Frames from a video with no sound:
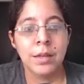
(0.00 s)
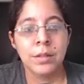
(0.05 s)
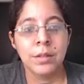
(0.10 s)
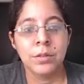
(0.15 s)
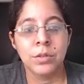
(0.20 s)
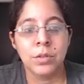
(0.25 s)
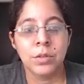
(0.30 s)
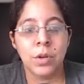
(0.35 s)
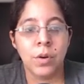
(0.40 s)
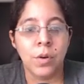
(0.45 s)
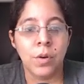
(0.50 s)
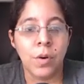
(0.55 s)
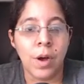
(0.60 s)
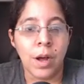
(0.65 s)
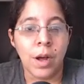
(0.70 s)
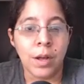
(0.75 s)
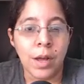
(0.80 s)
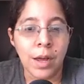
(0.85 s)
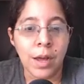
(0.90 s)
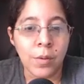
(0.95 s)

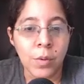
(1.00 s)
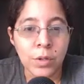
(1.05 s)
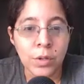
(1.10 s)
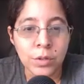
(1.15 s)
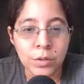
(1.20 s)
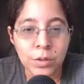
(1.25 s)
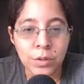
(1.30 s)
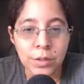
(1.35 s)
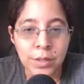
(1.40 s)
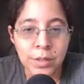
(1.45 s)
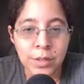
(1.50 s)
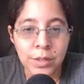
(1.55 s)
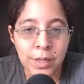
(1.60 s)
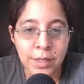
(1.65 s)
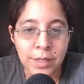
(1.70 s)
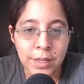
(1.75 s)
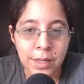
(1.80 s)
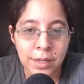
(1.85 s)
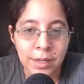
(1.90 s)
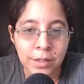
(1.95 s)
So I want you to take
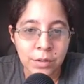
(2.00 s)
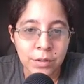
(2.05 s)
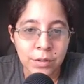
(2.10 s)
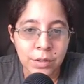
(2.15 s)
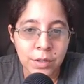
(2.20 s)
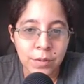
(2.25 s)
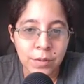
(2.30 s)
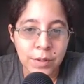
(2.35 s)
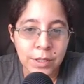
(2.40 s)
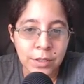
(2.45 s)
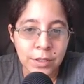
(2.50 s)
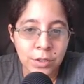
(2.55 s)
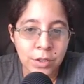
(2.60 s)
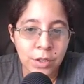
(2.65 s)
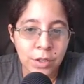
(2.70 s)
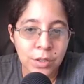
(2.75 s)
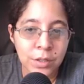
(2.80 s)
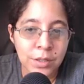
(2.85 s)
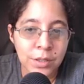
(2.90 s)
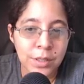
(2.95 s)
that into
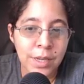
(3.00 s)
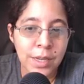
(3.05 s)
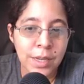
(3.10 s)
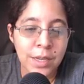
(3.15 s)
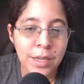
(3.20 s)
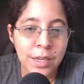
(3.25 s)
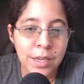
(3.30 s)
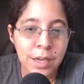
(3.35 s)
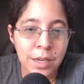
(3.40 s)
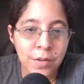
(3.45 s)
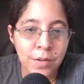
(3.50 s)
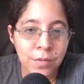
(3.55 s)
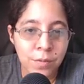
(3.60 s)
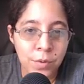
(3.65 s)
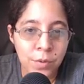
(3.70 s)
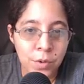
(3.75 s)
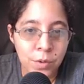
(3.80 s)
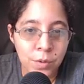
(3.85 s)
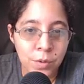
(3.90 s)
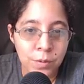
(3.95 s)
consideration. They give
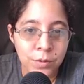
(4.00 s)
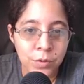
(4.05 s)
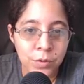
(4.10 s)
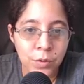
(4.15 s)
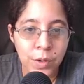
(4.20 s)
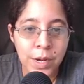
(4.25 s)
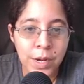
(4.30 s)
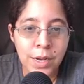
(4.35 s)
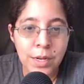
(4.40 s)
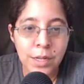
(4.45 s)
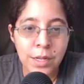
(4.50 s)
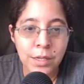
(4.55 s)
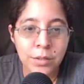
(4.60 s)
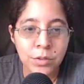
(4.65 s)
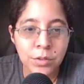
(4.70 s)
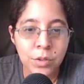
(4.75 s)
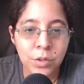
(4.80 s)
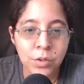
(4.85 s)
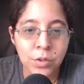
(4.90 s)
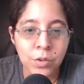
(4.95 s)
you training
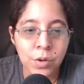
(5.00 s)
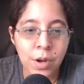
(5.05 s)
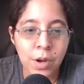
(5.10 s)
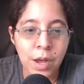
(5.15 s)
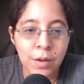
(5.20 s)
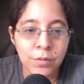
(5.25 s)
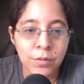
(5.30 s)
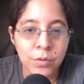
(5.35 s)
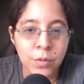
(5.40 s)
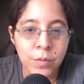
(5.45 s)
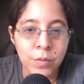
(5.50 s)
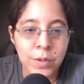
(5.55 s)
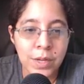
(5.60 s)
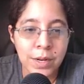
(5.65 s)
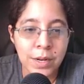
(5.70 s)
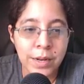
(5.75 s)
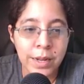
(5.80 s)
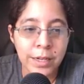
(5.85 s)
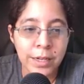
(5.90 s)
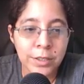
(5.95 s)
so you don't have to be
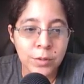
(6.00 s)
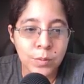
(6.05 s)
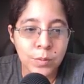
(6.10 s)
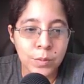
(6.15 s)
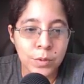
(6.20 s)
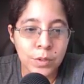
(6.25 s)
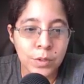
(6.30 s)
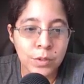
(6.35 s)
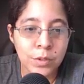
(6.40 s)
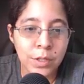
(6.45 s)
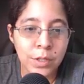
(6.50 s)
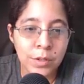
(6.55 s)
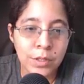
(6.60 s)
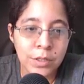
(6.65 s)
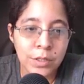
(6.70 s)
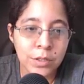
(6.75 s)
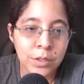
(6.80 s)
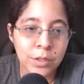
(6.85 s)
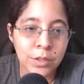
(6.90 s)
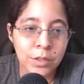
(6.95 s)
an expert. There
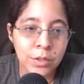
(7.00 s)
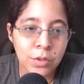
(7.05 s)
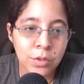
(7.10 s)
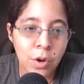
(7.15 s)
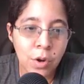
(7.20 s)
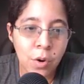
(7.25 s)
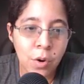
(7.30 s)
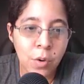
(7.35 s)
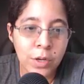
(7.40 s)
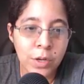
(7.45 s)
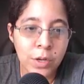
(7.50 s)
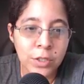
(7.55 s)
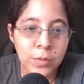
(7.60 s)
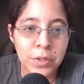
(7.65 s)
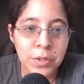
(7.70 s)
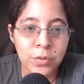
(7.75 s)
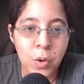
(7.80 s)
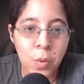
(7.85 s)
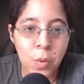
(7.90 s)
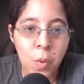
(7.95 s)
is no
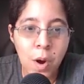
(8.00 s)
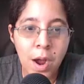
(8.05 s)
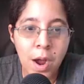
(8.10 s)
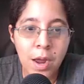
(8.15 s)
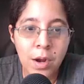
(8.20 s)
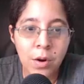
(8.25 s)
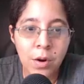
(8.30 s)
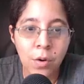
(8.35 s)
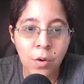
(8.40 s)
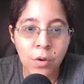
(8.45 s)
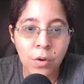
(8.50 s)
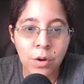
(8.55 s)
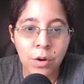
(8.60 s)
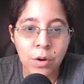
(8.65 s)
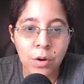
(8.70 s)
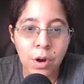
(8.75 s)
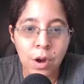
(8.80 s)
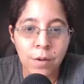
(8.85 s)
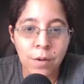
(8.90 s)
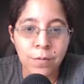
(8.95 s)
experience required or
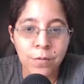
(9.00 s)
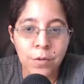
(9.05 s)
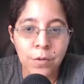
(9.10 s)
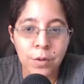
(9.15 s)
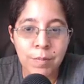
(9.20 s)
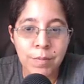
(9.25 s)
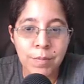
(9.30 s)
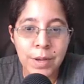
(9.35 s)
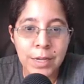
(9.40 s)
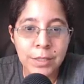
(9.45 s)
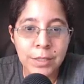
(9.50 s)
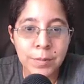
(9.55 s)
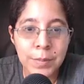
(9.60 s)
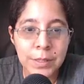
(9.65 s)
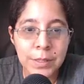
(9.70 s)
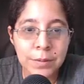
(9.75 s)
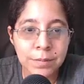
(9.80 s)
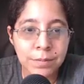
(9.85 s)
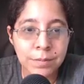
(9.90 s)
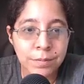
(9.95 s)
upfront
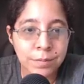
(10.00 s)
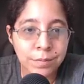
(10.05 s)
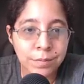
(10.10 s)
investment.